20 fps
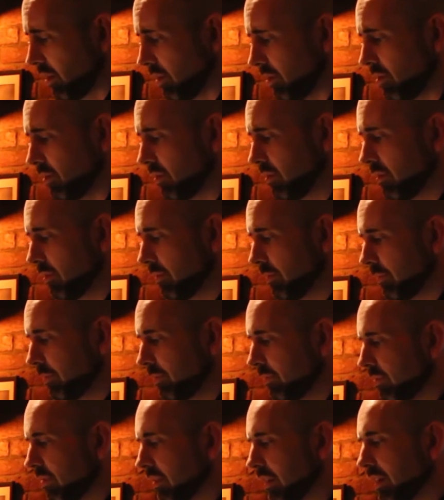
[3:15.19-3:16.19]

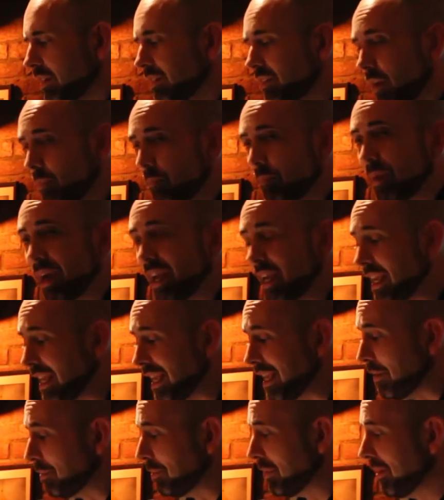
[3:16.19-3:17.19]
I said,
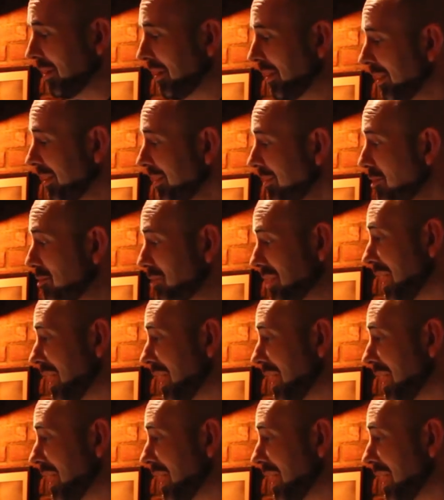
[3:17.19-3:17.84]
"Babe, you